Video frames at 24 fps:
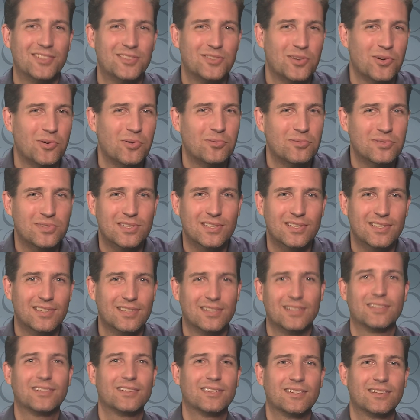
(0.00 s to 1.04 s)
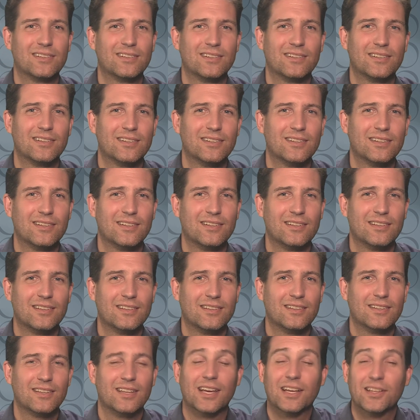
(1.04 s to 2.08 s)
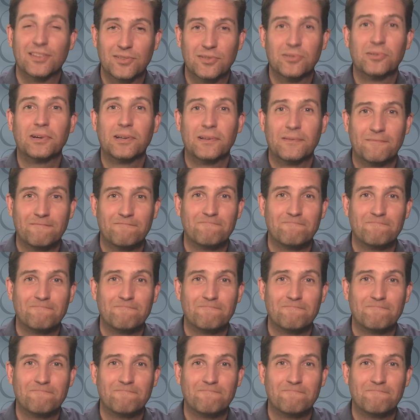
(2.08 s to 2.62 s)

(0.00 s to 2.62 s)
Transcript: don't get to it.